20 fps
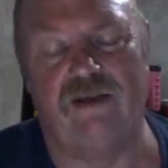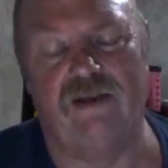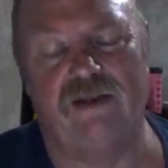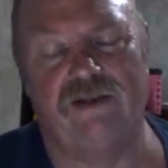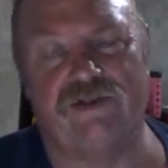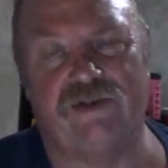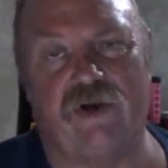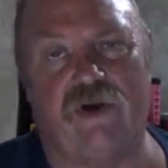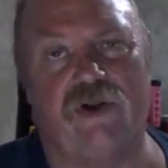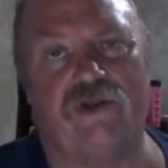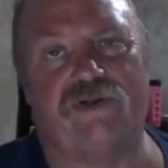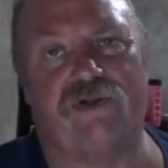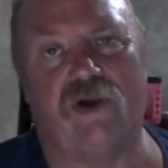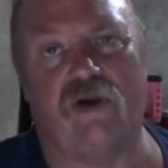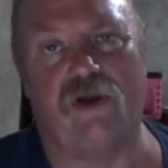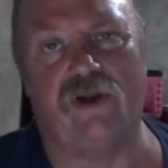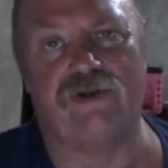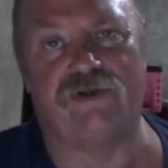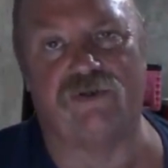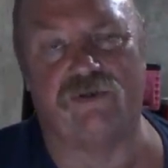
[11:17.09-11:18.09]

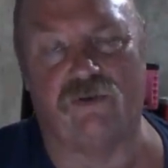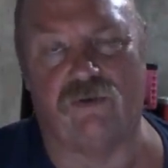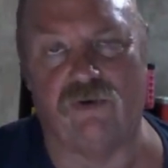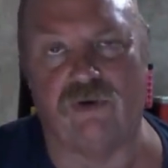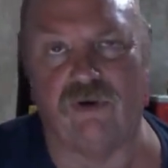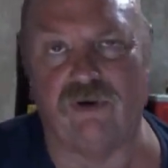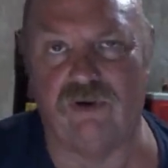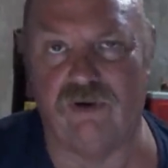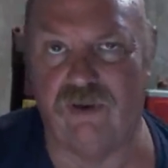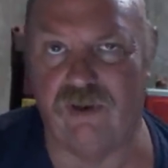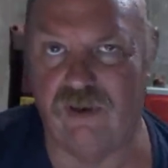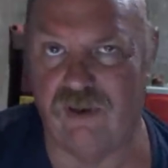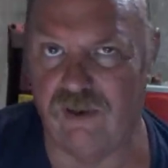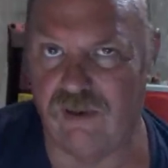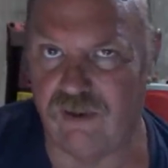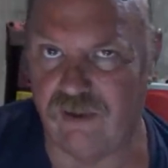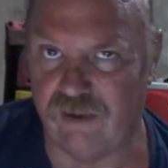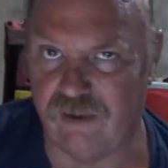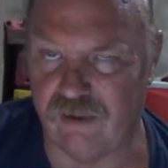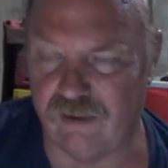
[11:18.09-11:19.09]
sari-sari store
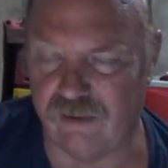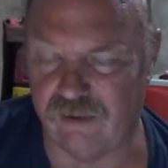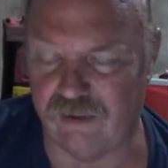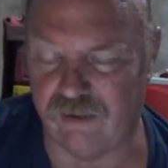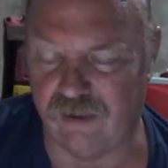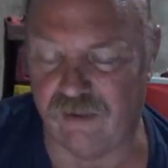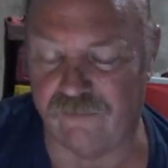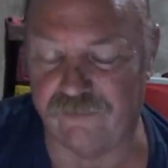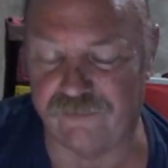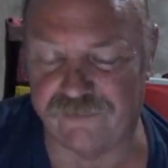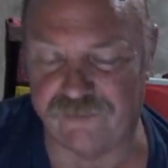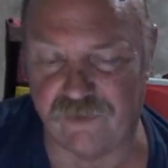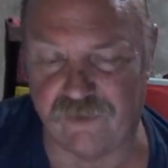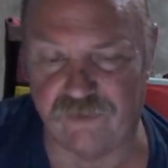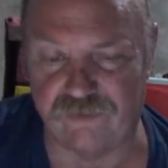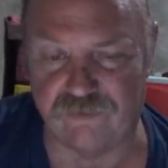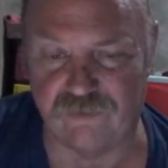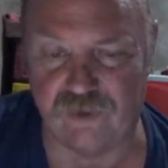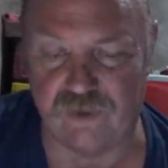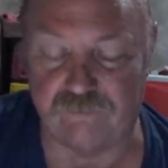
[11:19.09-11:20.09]
on the
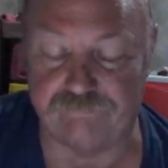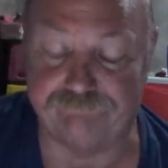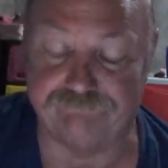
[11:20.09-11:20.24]
surgery.